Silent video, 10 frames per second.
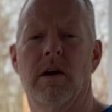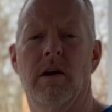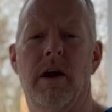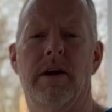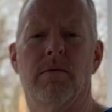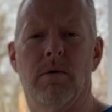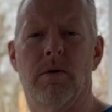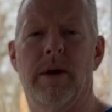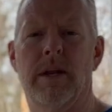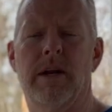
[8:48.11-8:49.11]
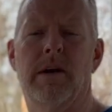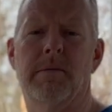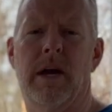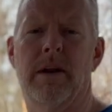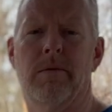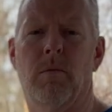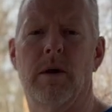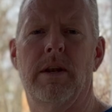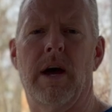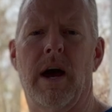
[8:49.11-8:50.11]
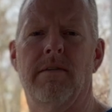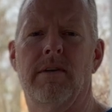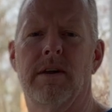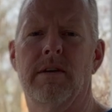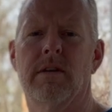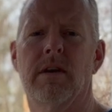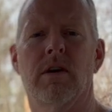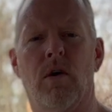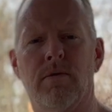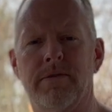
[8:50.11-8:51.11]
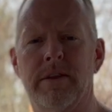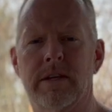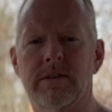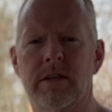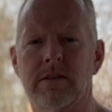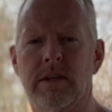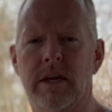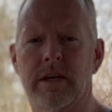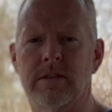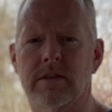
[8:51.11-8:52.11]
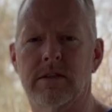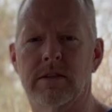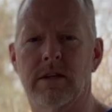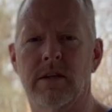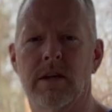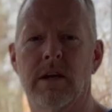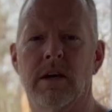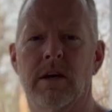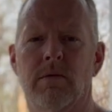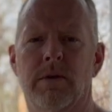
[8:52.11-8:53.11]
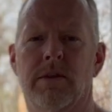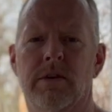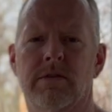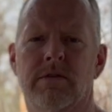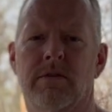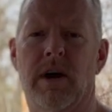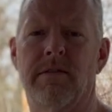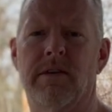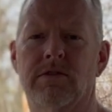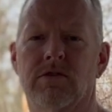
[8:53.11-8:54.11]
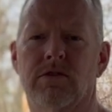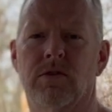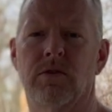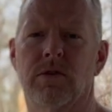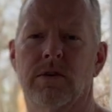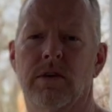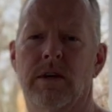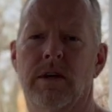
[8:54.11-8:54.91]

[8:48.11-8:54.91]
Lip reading: All right, well, we ended up getting one dive in. Hopefully that's going to stay consistent with this Dive Xtras scooter.